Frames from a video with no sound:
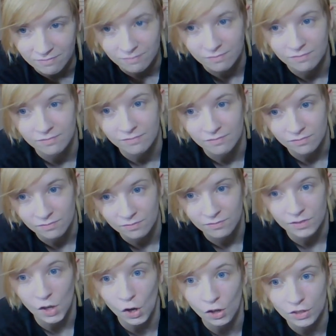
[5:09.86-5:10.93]

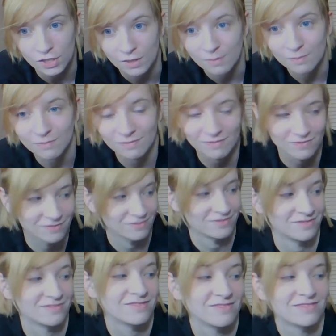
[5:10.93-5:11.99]

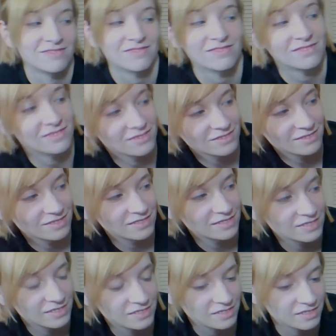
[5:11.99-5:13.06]

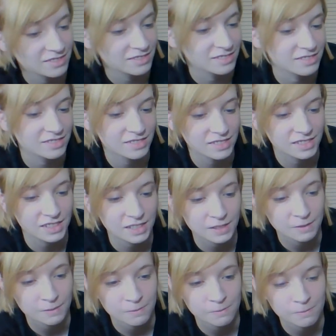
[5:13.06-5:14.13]

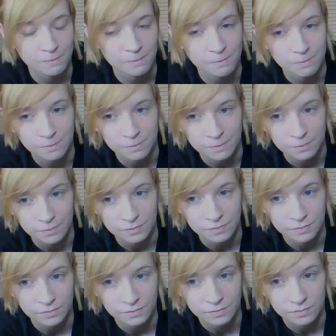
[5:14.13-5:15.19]

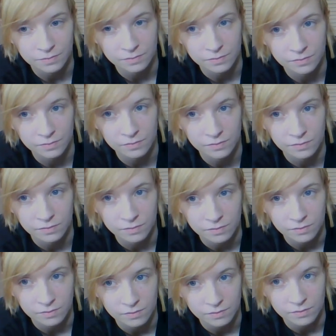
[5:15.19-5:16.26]

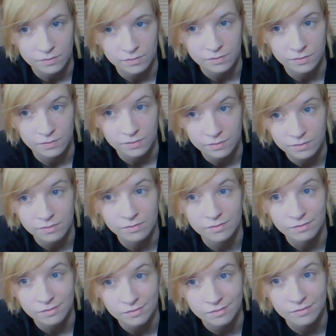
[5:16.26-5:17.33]

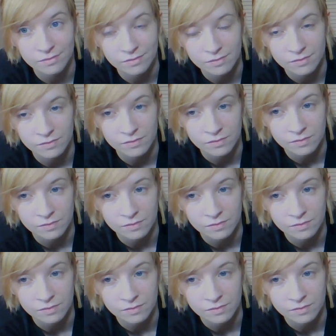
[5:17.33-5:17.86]
The person shown says nothing.